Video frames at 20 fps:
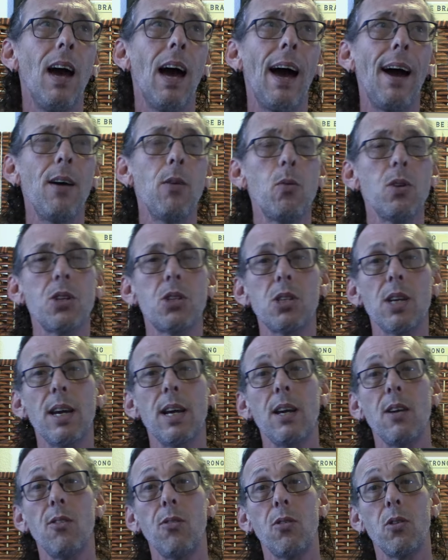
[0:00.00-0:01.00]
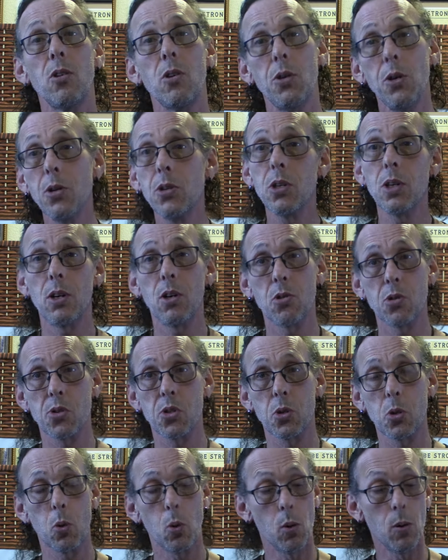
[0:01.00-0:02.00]
I would say if you're using your
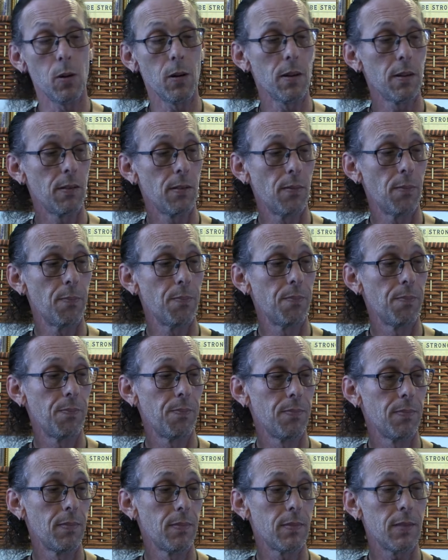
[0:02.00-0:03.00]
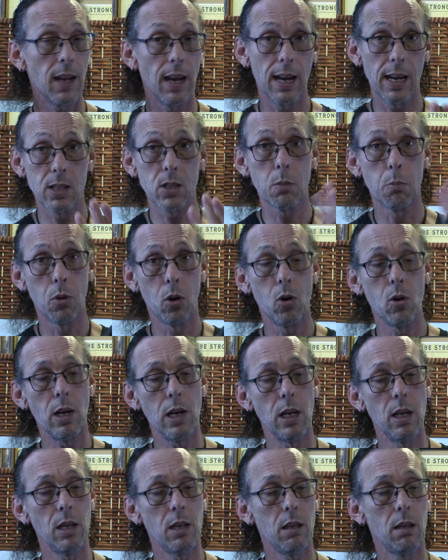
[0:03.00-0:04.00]
sword that has a
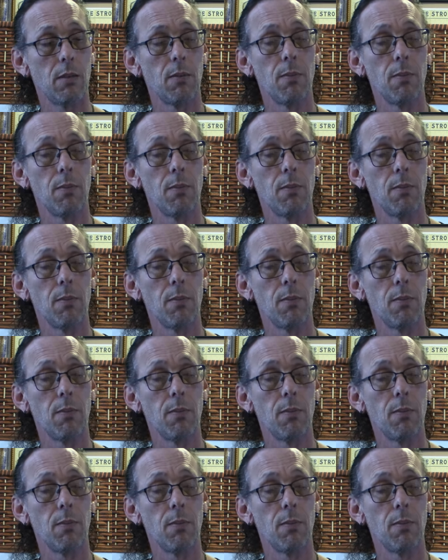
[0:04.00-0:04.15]
bohi